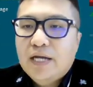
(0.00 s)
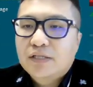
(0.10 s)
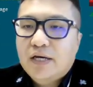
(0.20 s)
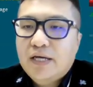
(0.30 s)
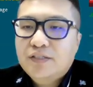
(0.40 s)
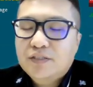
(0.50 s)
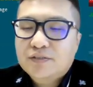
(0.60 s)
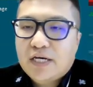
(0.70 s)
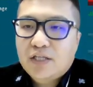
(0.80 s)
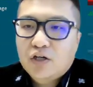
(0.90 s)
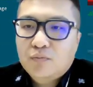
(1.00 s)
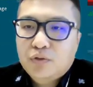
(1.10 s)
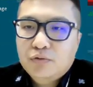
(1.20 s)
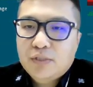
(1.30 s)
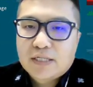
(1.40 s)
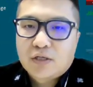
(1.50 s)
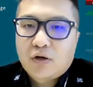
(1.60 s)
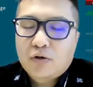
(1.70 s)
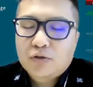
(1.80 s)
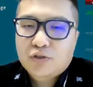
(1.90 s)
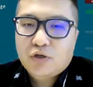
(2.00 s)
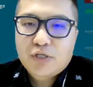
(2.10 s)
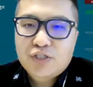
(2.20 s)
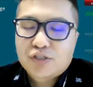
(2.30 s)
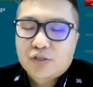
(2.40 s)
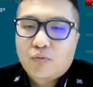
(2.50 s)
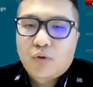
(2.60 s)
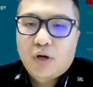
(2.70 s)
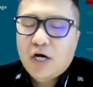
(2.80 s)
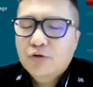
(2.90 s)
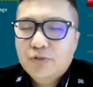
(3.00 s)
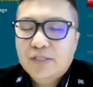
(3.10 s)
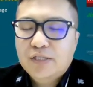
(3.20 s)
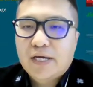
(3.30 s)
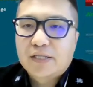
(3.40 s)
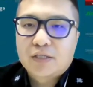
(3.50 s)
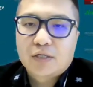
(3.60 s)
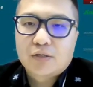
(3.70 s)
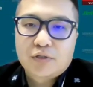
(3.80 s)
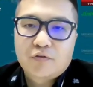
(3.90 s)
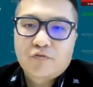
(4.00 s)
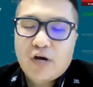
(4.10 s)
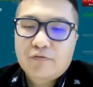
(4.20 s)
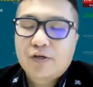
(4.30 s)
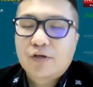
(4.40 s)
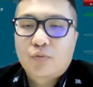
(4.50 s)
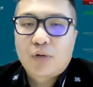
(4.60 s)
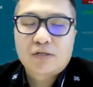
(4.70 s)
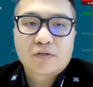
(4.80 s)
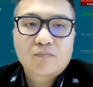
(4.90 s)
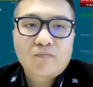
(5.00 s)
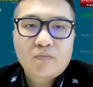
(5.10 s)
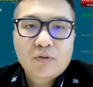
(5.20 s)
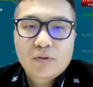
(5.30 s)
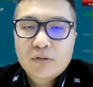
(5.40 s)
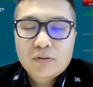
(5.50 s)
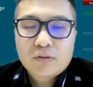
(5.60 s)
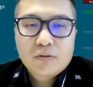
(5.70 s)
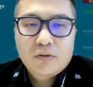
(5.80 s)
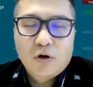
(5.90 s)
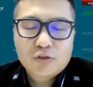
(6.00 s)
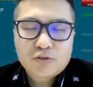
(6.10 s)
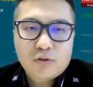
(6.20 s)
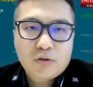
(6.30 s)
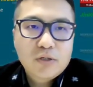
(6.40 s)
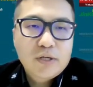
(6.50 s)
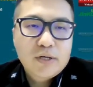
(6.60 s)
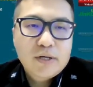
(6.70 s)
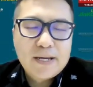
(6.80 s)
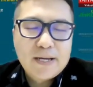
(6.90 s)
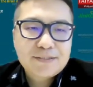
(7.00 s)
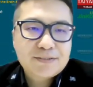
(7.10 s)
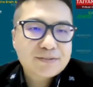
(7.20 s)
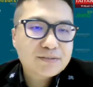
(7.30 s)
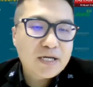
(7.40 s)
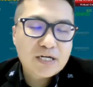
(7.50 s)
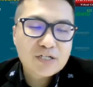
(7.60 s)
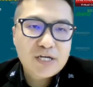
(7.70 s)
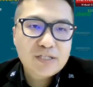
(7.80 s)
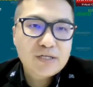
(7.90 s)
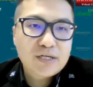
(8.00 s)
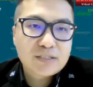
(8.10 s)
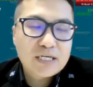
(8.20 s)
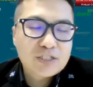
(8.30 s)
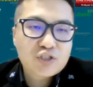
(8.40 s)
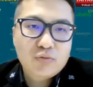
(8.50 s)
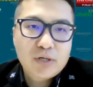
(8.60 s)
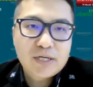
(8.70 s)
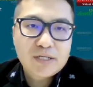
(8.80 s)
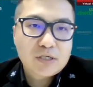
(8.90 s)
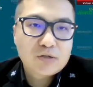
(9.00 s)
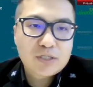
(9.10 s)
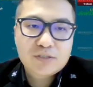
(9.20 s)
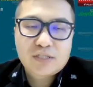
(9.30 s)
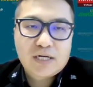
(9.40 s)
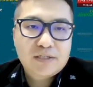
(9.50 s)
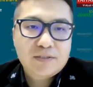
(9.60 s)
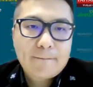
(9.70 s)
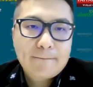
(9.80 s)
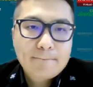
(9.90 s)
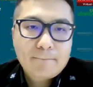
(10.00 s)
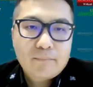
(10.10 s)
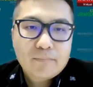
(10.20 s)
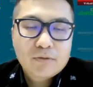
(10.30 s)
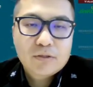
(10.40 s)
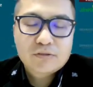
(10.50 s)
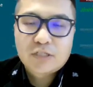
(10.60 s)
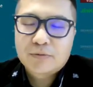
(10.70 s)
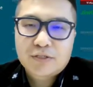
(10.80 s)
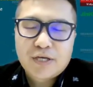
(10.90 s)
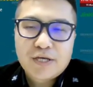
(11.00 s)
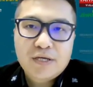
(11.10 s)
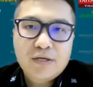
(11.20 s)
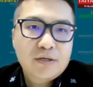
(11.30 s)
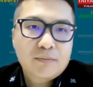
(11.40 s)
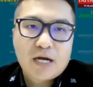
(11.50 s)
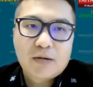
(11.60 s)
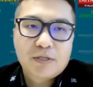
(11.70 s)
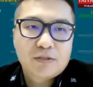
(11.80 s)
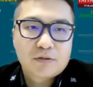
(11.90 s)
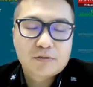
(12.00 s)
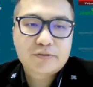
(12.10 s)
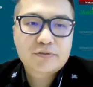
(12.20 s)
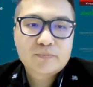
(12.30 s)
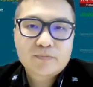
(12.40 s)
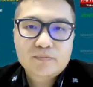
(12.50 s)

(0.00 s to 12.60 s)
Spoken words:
And the AC side output has also reached 125 kW. Also, its datasheet is as shown in the right side, some key parameters.